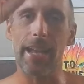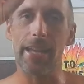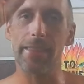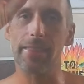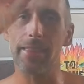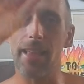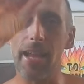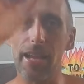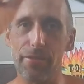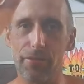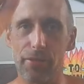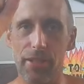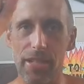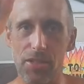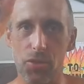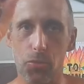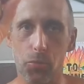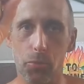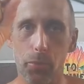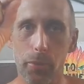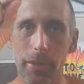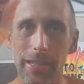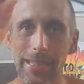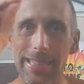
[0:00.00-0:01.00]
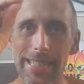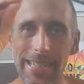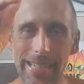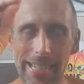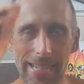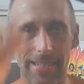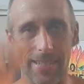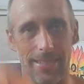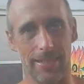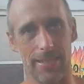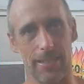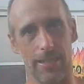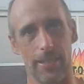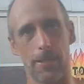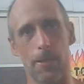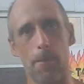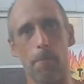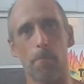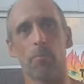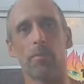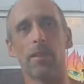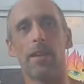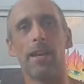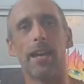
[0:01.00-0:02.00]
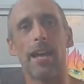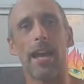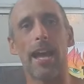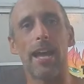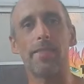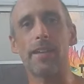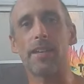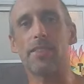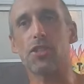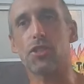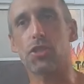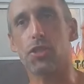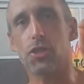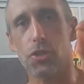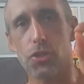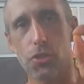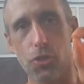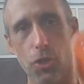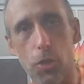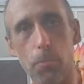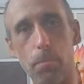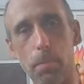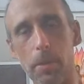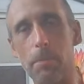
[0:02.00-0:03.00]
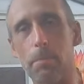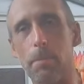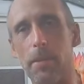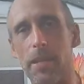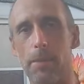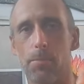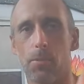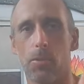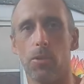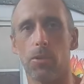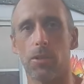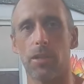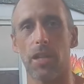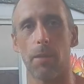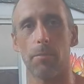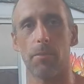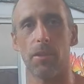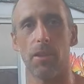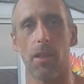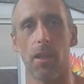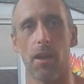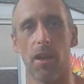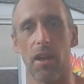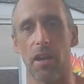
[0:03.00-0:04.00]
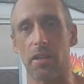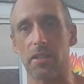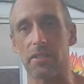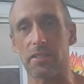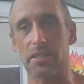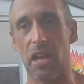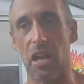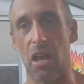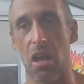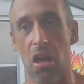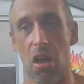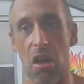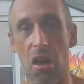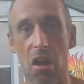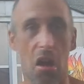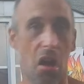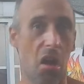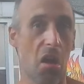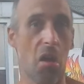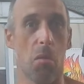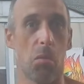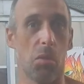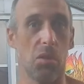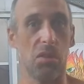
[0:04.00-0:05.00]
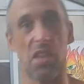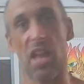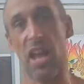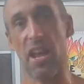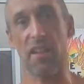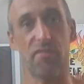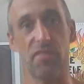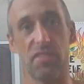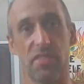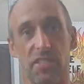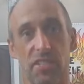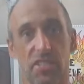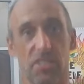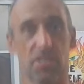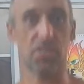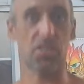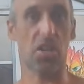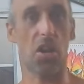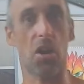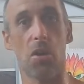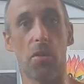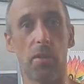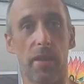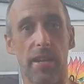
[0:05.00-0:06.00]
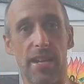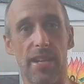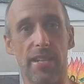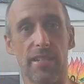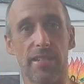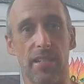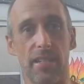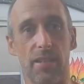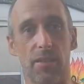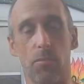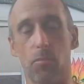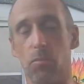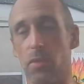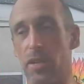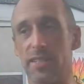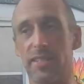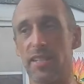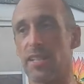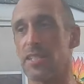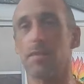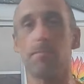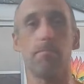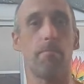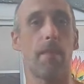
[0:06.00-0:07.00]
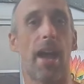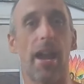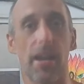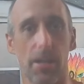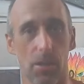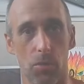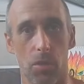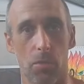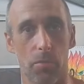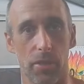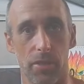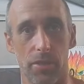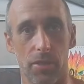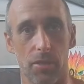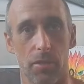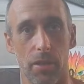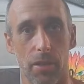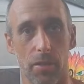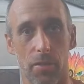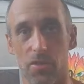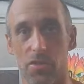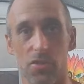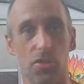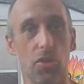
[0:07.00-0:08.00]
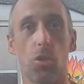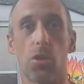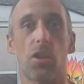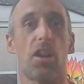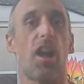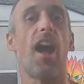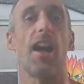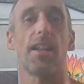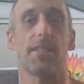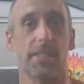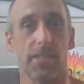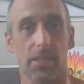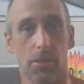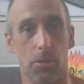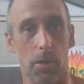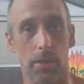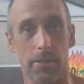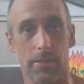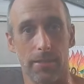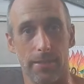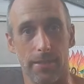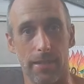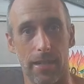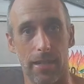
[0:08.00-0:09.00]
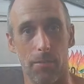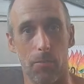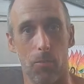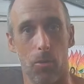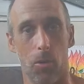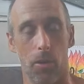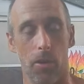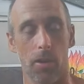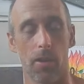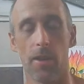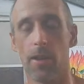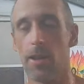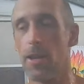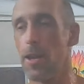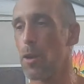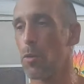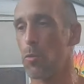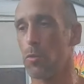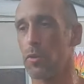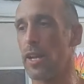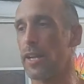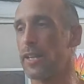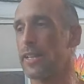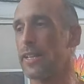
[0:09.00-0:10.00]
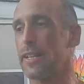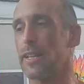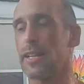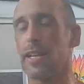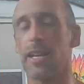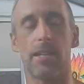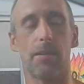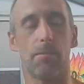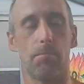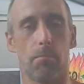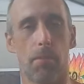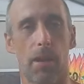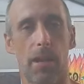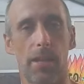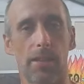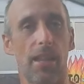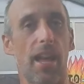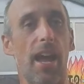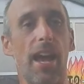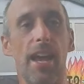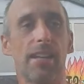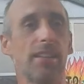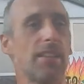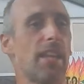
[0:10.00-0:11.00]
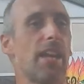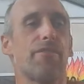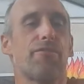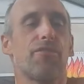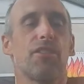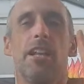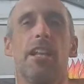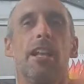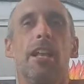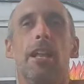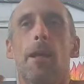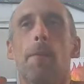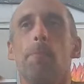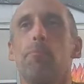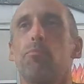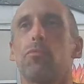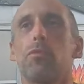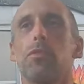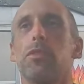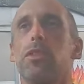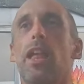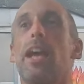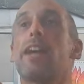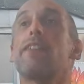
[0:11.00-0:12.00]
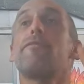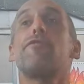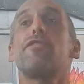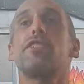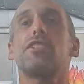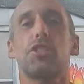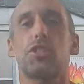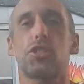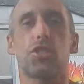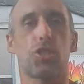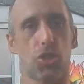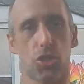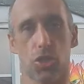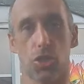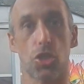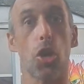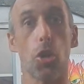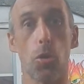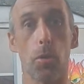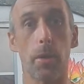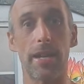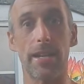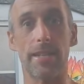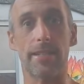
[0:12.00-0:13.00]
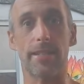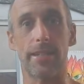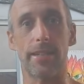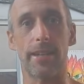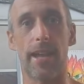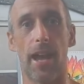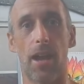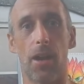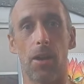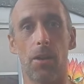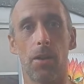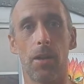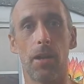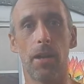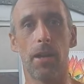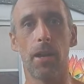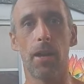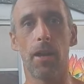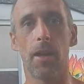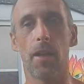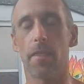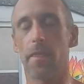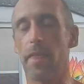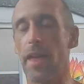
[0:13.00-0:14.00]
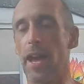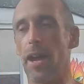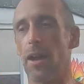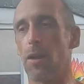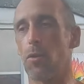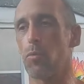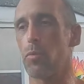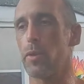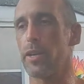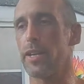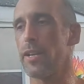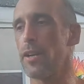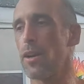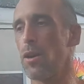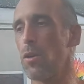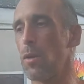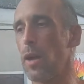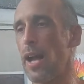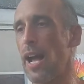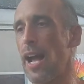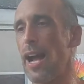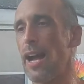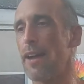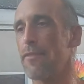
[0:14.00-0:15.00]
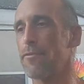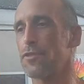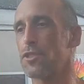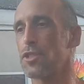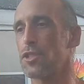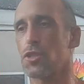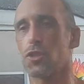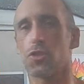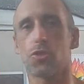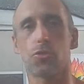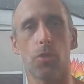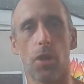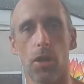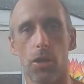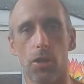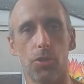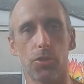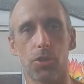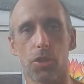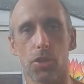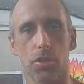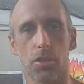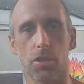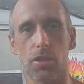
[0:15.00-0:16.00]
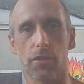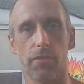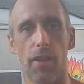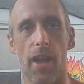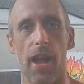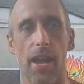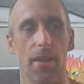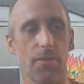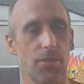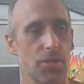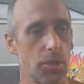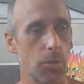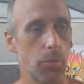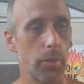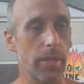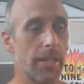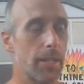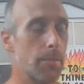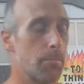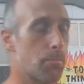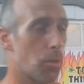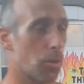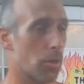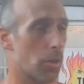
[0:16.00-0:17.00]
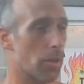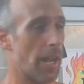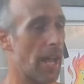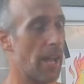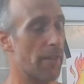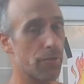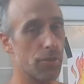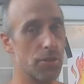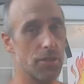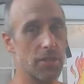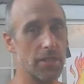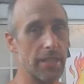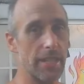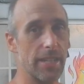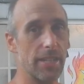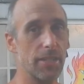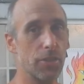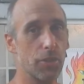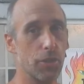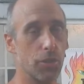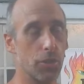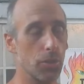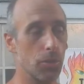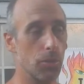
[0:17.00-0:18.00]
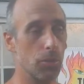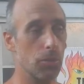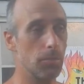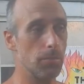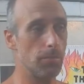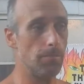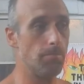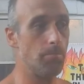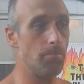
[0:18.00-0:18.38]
and life gets really easy and then the stupid people come along and say, oh, well, life is so easy. It doesn't matter what we do anymore. There's no consequences anymore. We're not going to get eaten by a lion. Life, life is so easy now that we don't have to struggle to survive. So we can put our efforts into